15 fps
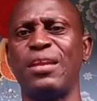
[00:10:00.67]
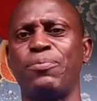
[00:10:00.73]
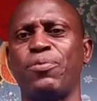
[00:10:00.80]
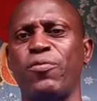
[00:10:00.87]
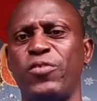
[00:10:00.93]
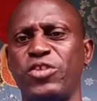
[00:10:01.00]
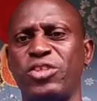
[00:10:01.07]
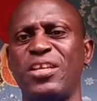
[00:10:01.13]
and
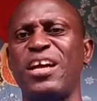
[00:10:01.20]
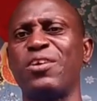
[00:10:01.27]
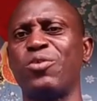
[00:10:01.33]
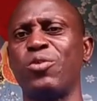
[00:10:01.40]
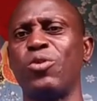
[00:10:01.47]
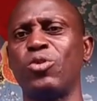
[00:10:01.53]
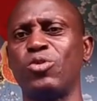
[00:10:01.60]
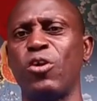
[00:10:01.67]
professional
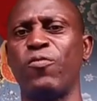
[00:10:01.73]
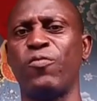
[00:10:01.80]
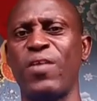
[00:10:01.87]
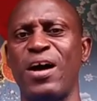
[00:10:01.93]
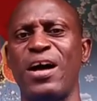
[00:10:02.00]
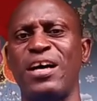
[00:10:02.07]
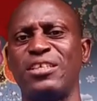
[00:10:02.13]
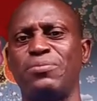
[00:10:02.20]
growth
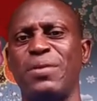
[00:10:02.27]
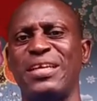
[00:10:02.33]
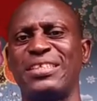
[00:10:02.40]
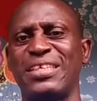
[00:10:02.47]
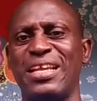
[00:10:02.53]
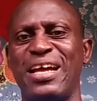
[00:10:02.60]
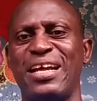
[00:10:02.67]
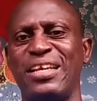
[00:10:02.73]
offered by
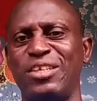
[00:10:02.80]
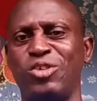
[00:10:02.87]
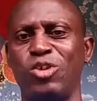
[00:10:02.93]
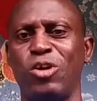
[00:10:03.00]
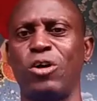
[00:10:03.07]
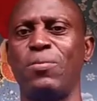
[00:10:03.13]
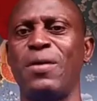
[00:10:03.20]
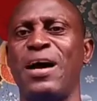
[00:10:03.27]
salary
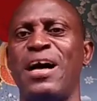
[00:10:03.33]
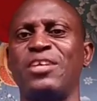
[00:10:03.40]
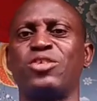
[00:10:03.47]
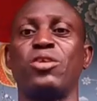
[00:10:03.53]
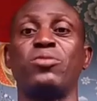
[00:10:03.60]
job are